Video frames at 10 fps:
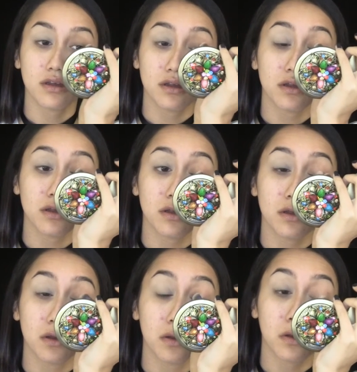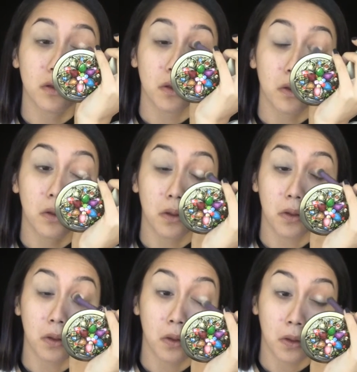
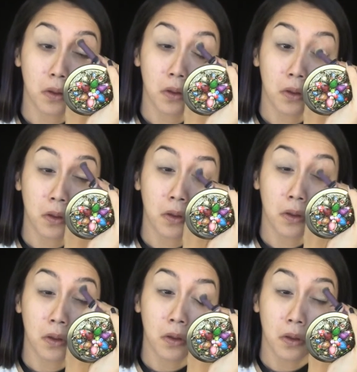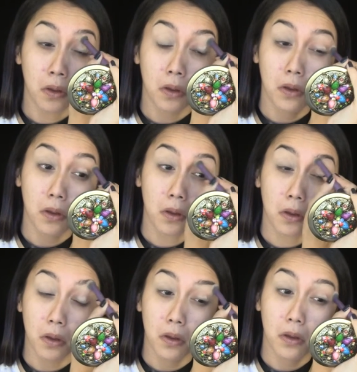
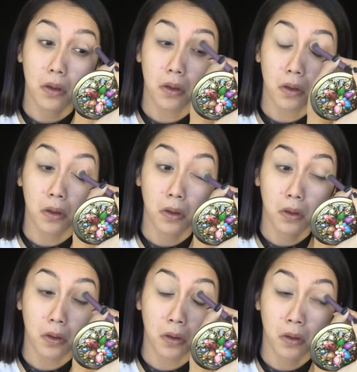(no one is talking)